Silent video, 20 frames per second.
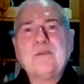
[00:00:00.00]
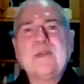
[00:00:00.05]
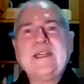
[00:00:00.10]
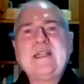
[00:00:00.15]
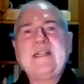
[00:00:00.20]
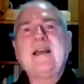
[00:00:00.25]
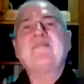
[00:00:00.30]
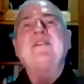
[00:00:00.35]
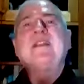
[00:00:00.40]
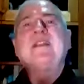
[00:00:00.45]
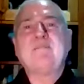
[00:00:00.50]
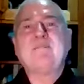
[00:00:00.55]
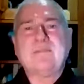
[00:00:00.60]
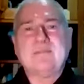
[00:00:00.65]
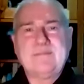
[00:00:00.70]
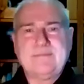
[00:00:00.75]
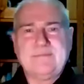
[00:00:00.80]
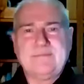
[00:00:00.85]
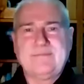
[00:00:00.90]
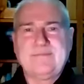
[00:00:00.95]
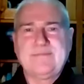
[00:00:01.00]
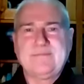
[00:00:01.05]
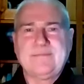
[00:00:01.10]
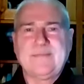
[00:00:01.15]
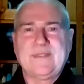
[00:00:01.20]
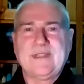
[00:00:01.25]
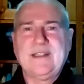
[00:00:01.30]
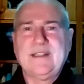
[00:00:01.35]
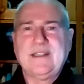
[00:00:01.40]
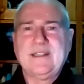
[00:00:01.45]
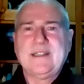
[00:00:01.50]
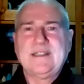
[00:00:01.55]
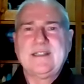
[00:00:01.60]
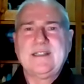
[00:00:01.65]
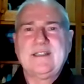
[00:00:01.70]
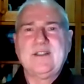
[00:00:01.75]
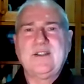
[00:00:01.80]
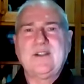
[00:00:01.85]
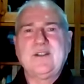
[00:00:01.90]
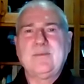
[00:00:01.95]
we love them,
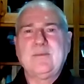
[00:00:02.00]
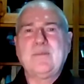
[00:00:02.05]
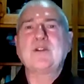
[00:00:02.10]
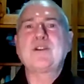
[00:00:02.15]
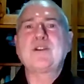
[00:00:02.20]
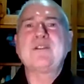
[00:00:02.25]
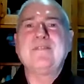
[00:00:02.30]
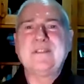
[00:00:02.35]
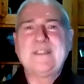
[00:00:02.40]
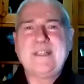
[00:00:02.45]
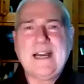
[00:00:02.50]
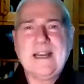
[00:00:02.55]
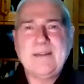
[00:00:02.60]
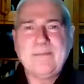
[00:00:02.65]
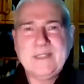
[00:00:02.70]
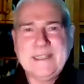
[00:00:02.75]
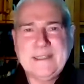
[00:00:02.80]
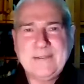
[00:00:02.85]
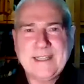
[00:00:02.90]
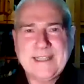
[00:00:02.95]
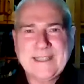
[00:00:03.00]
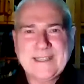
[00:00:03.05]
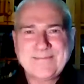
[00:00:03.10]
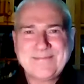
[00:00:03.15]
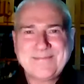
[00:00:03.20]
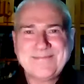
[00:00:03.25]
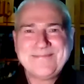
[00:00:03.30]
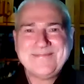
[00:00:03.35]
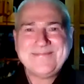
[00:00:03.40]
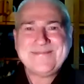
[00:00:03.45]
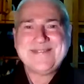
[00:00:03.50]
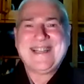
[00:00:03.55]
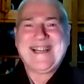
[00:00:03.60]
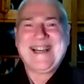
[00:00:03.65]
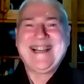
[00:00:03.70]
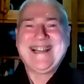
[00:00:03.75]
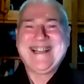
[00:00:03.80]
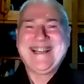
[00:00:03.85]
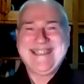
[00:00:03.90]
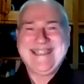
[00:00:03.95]
most of the time anyway,
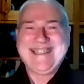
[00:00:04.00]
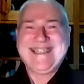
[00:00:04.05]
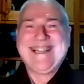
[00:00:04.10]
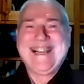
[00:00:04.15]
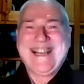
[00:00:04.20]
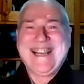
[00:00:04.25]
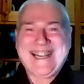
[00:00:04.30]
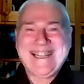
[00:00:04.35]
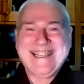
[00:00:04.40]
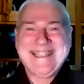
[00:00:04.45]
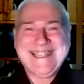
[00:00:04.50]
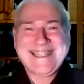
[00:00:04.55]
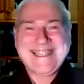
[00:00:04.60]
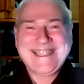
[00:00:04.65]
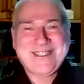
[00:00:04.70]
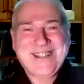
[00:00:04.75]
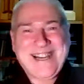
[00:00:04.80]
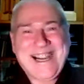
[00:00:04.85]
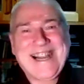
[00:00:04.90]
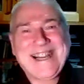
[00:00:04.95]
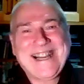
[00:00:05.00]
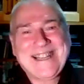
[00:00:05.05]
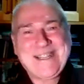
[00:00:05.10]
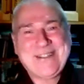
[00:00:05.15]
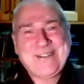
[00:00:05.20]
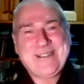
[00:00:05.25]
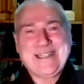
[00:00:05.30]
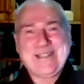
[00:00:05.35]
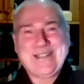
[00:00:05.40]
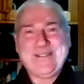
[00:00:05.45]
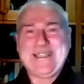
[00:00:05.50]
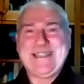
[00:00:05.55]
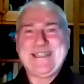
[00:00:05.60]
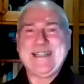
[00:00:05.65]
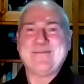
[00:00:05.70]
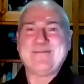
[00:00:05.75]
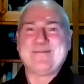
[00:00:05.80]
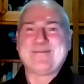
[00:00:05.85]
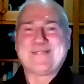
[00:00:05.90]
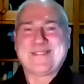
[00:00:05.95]
unless you're arguing with
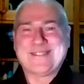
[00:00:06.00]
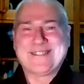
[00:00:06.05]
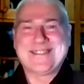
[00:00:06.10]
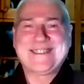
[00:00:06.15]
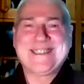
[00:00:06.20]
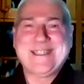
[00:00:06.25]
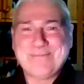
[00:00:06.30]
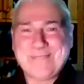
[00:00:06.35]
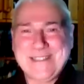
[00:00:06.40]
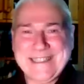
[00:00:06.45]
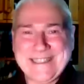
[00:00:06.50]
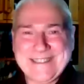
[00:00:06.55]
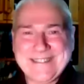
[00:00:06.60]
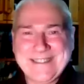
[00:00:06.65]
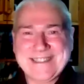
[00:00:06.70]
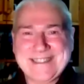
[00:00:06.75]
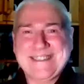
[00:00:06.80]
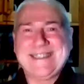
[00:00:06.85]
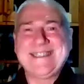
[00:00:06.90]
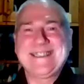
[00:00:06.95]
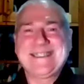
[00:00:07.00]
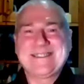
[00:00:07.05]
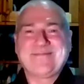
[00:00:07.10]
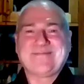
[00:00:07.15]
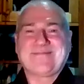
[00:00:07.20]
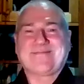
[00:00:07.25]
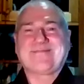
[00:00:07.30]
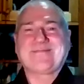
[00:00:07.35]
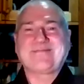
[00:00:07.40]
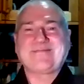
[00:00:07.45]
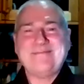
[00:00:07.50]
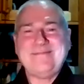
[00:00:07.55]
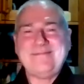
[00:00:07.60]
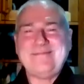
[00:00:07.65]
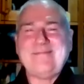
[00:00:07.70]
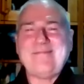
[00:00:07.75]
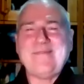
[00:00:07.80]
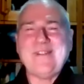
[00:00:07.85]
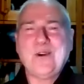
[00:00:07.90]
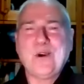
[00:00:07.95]
them or something, okay?
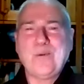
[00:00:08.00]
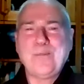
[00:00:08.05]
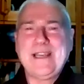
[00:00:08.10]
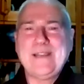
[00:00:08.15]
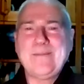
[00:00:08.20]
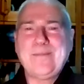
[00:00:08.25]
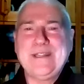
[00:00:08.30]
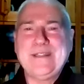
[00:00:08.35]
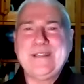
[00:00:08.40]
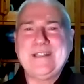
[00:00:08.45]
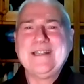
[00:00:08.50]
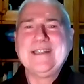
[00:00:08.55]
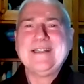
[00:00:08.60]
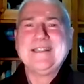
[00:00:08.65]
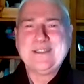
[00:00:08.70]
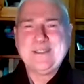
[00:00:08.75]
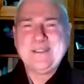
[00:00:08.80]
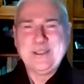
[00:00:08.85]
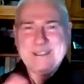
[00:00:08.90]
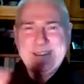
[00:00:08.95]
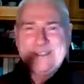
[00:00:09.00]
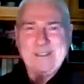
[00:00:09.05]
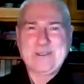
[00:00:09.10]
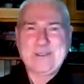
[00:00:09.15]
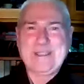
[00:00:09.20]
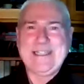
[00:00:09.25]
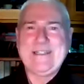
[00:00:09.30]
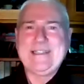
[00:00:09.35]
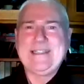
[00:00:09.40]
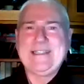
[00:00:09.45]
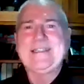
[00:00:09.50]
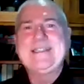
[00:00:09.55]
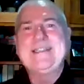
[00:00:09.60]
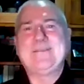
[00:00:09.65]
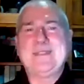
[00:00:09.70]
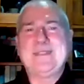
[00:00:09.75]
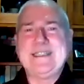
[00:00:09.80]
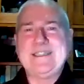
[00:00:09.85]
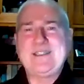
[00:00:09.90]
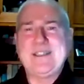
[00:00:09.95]
Or maybe you disagree
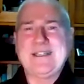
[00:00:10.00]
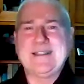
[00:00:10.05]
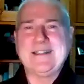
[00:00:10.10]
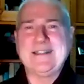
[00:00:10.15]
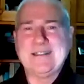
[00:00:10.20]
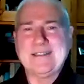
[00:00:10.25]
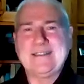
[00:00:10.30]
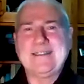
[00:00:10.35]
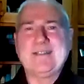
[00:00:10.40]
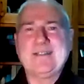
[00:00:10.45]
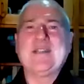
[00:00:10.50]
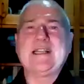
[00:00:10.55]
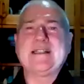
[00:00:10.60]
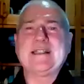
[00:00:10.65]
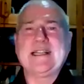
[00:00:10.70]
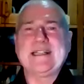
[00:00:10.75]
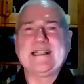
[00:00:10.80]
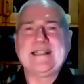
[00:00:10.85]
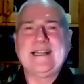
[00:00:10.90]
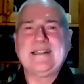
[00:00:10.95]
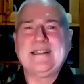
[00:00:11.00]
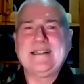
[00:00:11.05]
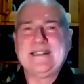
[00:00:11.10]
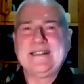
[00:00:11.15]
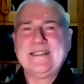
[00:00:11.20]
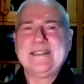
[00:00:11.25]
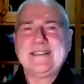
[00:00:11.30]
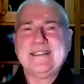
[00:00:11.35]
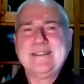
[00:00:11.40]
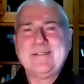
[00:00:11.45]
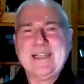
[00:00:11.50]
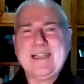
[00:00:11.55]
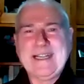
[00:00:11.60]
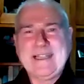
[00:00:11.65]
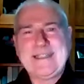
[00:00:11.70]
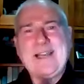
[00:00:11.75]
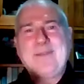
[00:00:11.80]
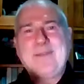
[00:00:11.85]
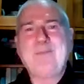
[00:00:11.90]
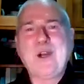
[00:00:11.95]
with each other or something like that. Then
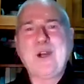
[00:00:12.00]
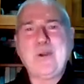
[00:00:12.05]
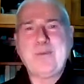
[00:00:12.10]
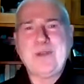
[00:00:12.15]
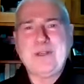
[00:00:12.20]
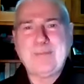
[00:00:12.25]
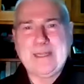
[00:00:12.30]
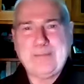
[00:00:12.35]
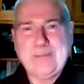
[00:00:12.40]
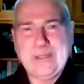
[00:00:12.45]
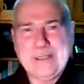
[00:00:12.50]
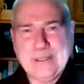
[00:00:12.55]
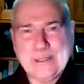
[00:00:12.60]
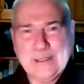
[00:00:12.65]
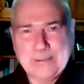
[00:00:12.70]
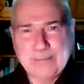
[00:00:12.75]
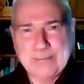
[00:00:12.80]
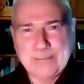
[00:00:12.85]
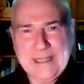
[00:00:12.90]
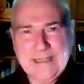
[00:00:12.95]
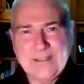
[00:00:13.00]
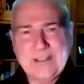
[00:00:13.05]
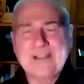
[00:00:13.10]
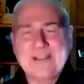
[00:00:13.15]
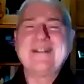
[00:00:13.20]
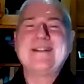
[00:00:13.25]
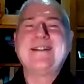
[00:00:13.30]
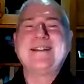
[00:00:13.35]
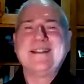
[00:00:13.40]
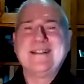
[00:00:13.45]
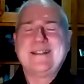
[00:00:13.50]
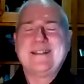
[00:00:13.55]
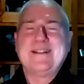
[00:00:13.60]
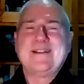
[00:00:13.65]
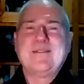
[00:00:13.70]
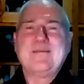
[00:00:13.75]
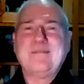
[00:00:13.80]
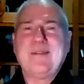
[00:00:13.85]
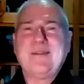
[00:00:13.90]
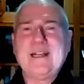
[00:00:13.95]
at that moment, maybe not so much.
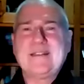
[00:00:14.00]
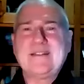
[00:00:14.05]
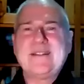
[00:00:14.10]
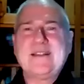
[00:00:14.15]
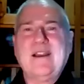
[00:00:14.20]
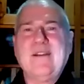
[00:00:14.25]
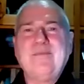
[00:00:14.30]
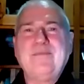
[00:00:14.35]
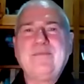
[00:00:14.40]
But